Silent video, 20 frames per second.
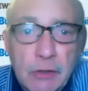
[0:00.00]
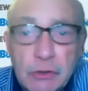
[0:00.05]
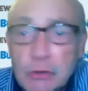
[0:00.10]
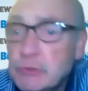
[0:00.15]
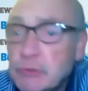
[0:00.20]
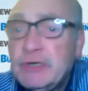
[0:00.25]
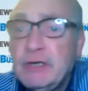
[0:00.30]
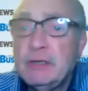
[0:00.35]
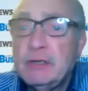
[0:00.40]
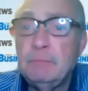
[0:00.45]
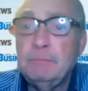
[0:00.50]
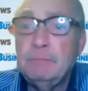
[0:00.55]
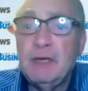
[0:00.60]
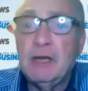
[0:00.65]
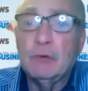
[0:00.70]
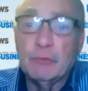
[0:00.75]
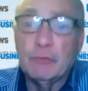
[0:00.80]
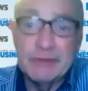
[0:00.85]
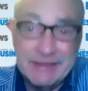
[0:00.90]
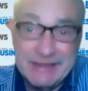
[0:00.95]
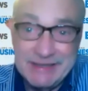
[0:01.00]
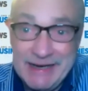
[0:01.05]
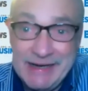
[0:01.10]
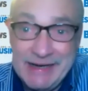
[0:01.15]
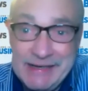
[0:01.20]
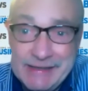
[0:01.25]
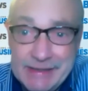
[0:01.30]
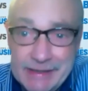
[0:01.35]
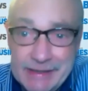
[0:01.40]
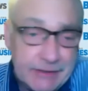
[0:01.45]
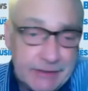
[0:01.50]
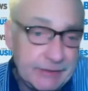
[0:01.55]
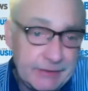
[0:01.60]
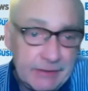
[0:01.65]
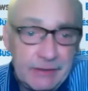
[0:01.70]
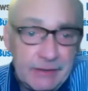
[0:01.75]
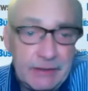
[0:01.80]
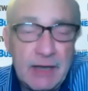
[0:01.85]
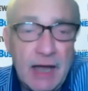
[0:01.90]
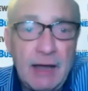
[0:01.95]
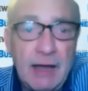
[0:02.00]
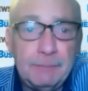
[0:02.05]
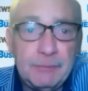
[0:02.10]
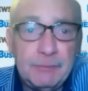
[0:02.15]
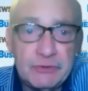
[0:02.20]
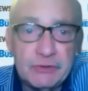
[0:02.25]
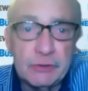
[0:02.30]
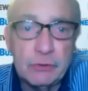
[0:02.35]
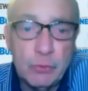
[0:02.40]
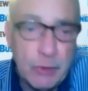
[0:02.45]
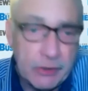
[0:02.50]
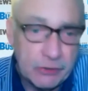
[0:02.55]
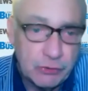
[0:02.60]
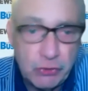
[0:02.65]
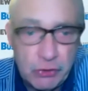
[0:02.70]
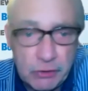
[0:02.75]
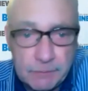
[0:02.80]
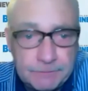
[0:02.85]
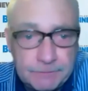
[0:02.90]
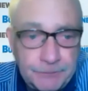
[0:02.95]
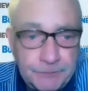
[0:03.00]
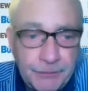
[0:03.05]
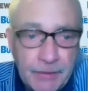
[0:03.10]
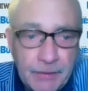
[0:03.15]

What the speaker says: Do you see them being rescinded is the opposite question?